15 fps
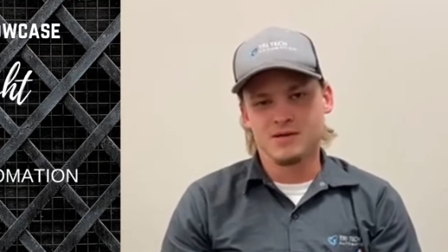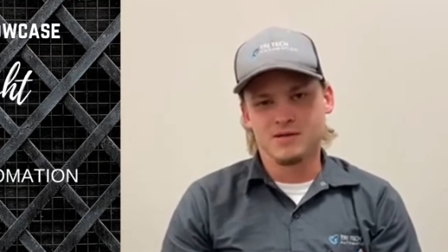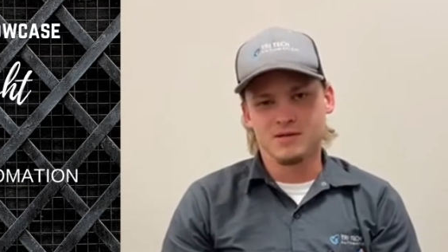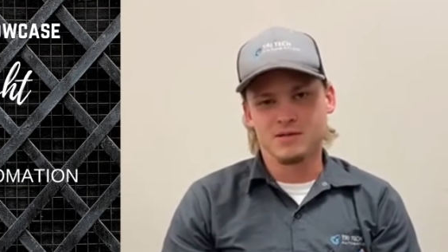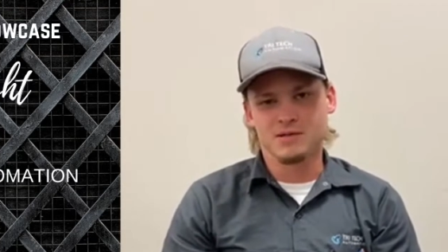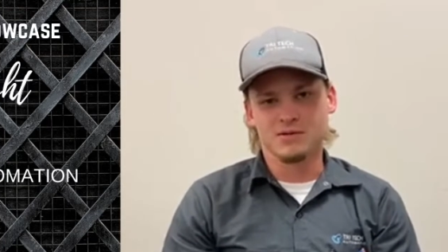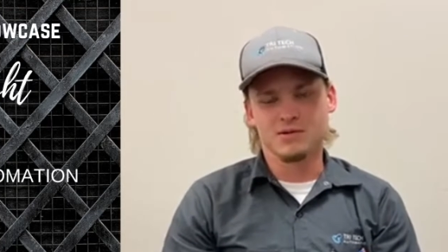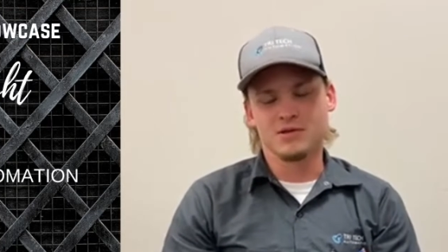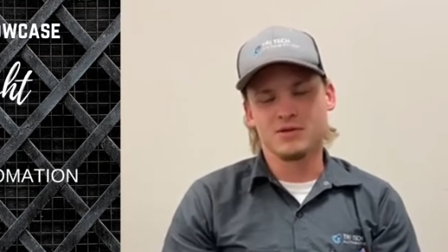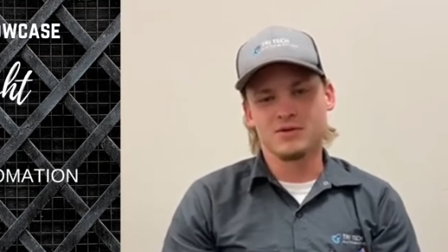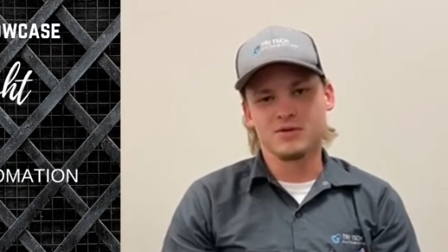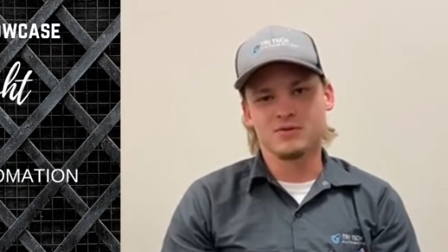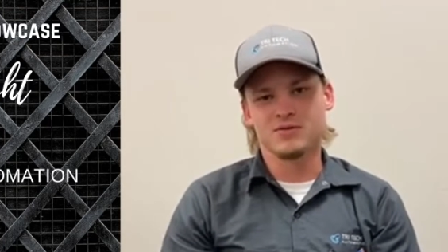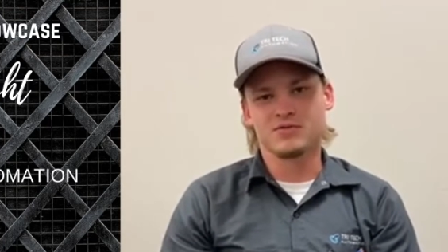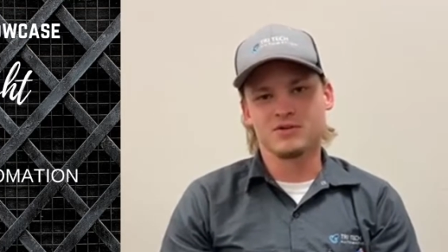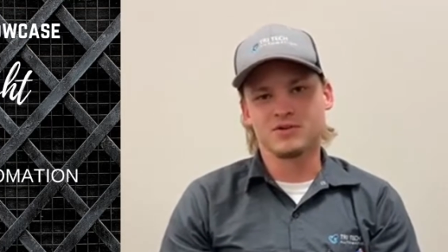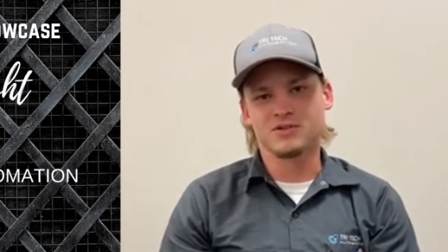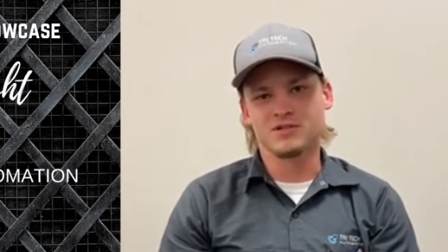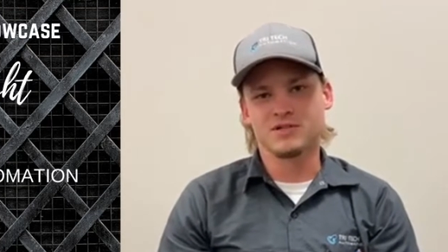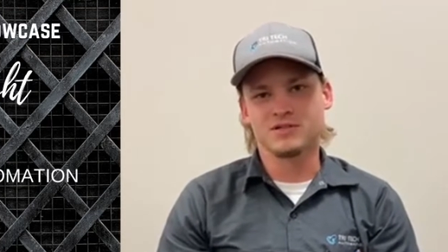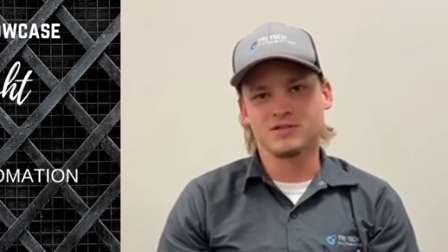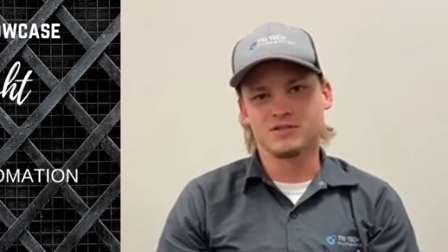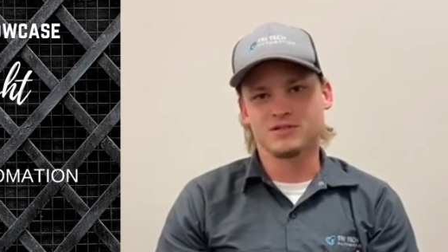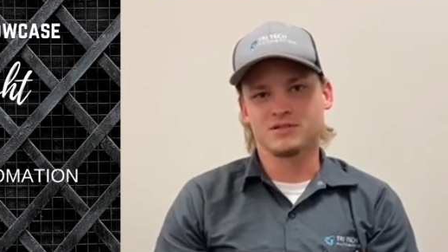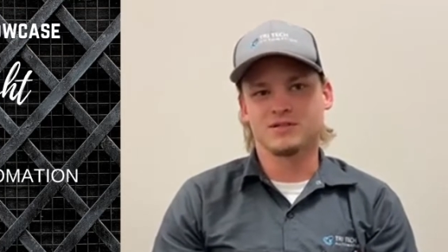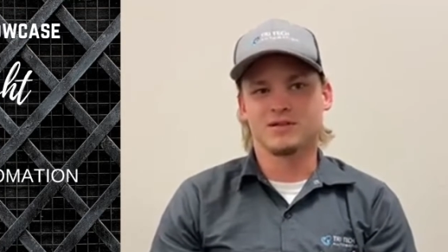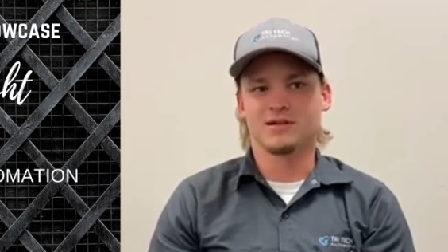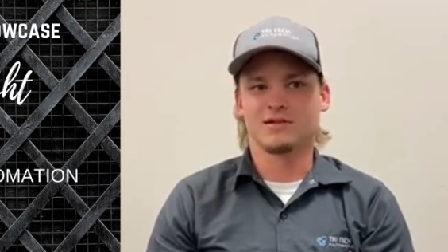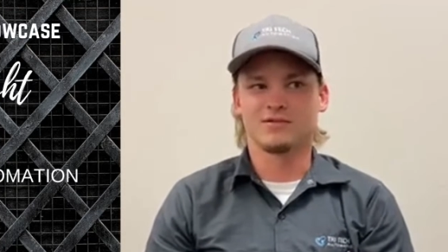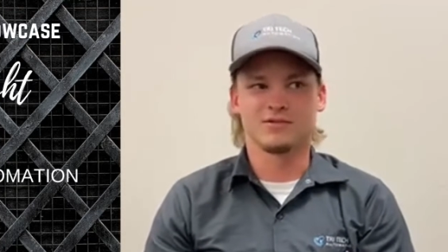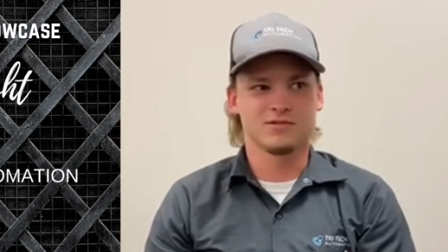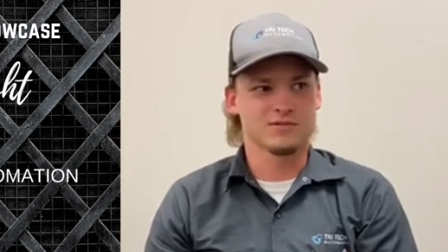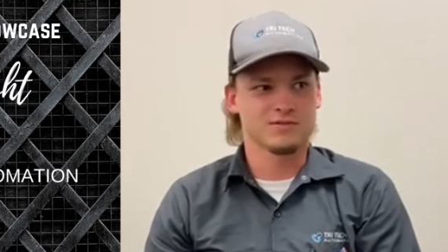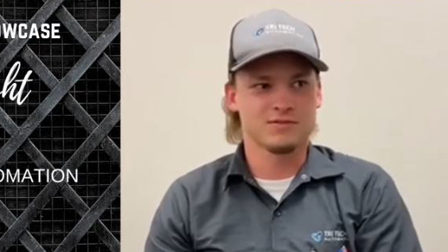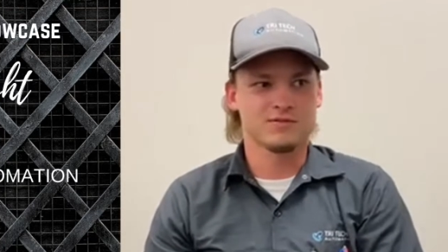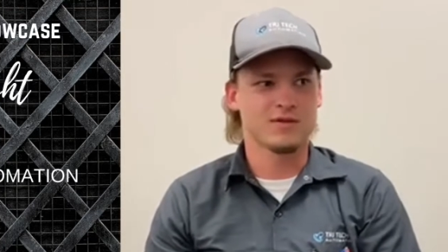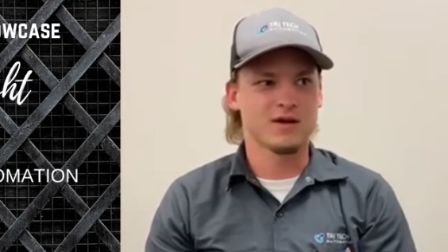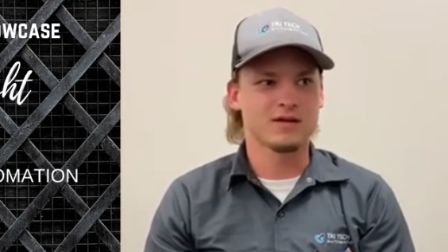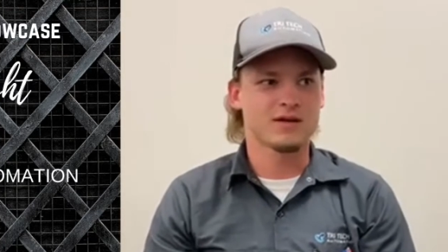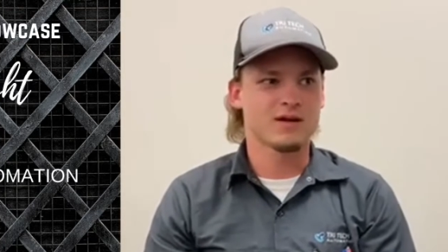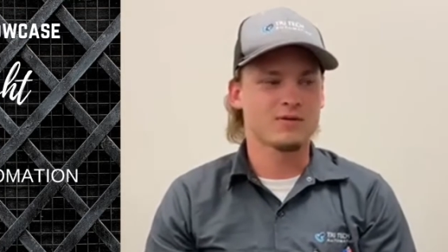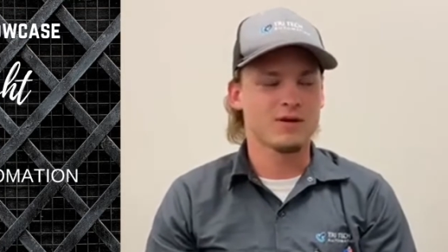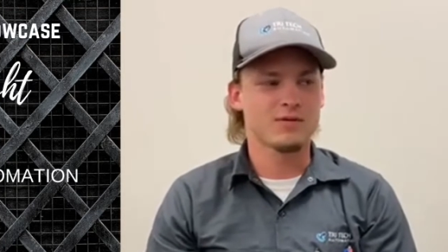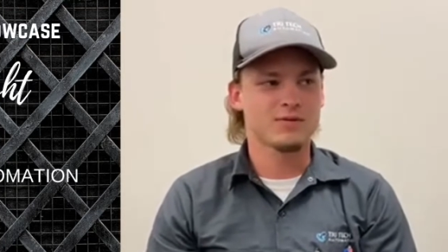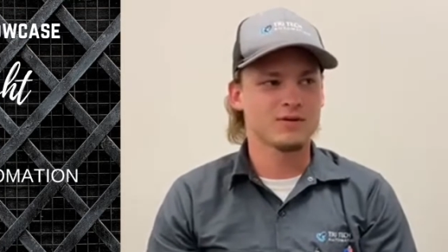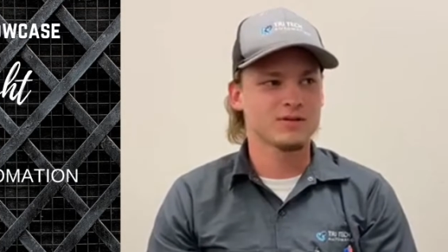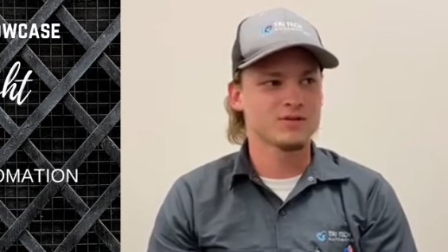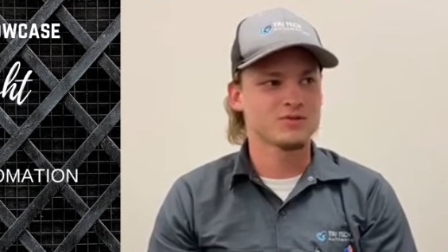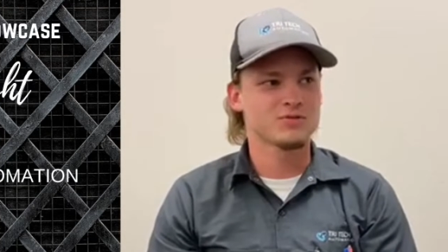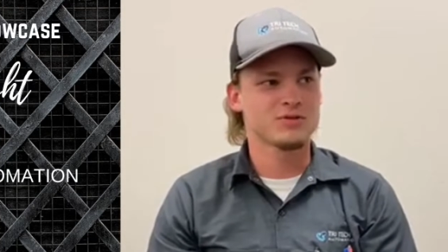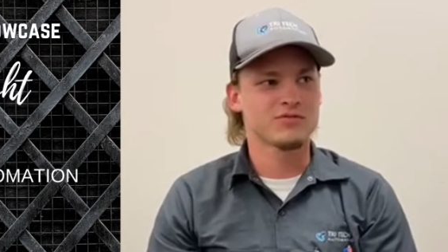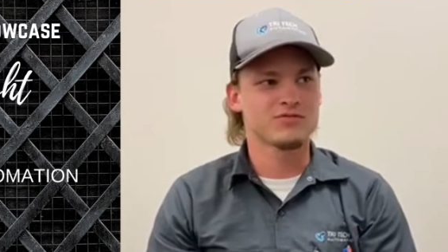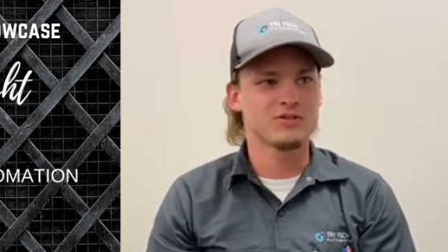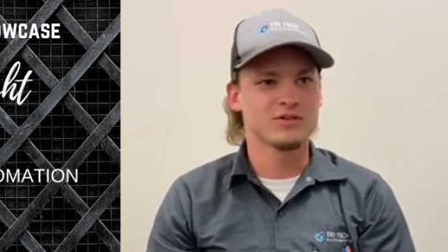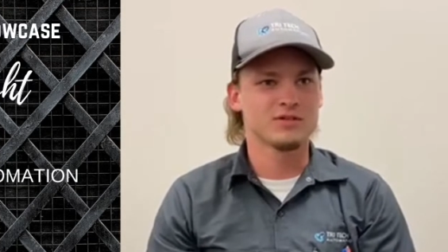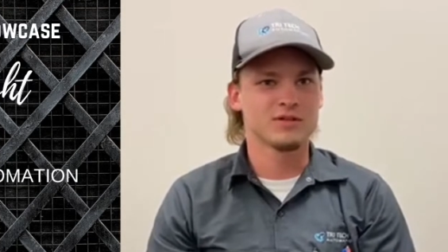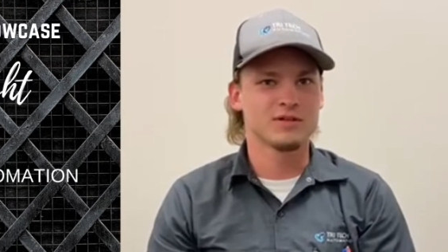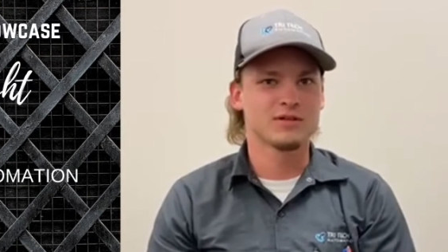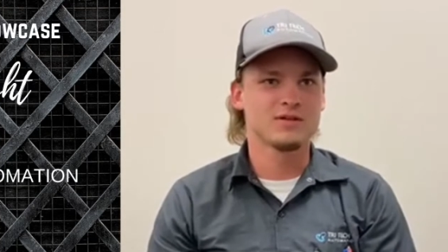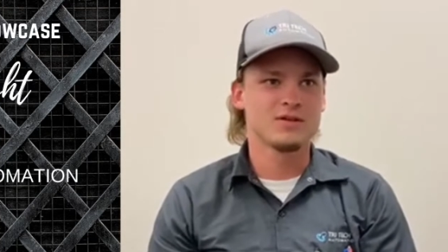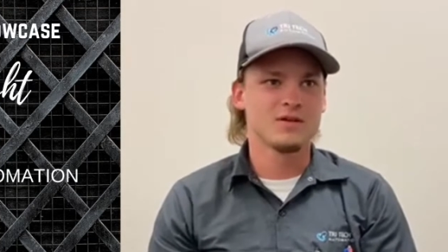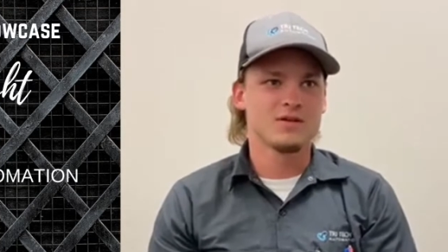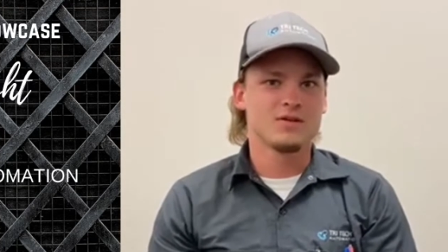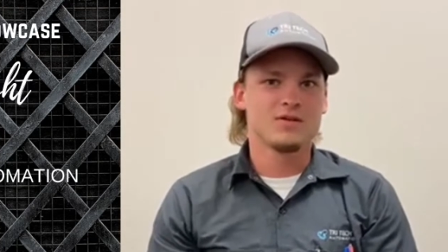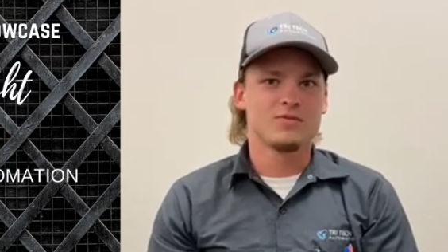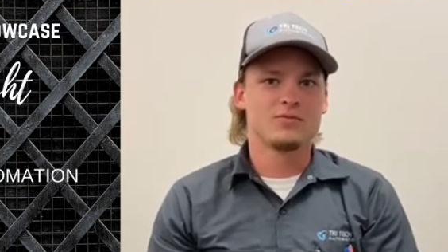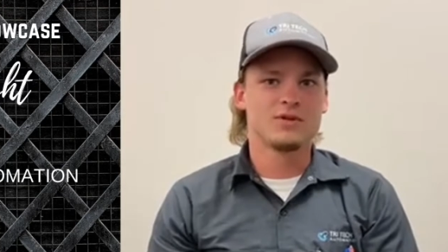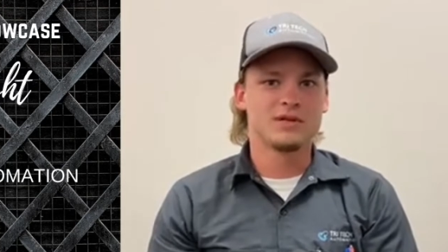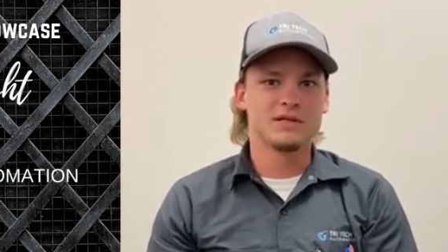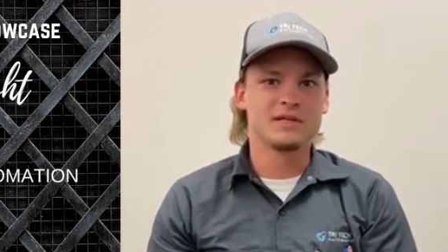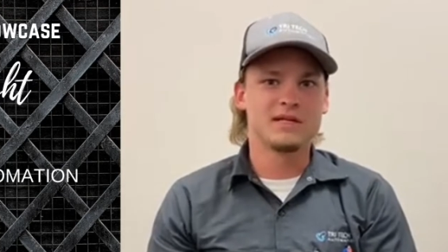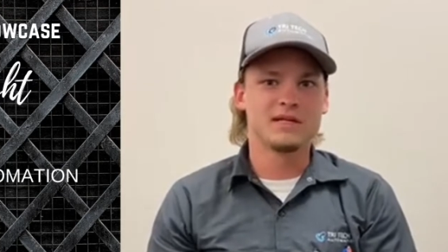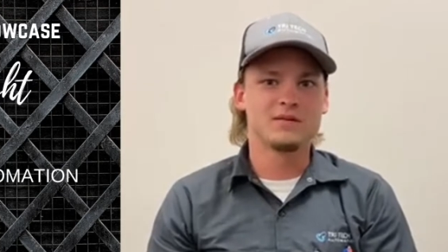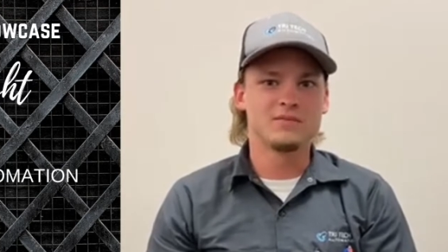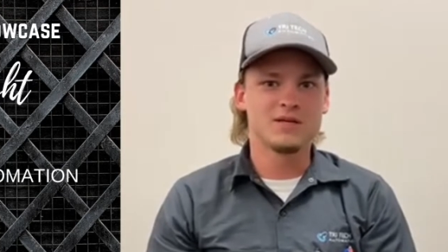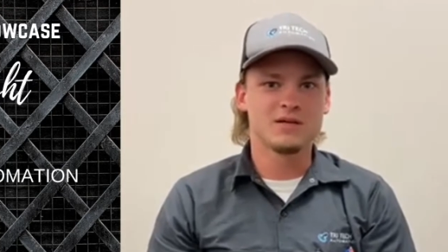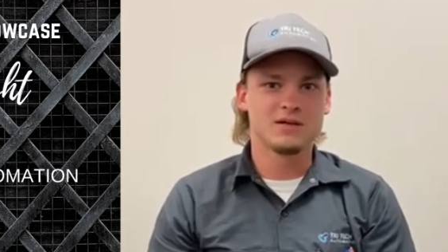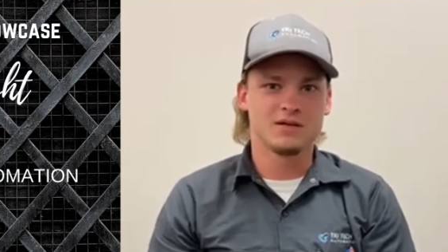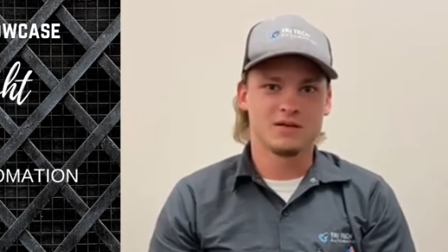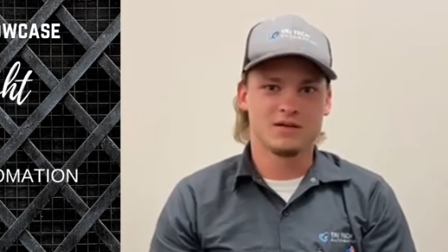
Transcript: other universities, and I wanted to join a field that really needed me.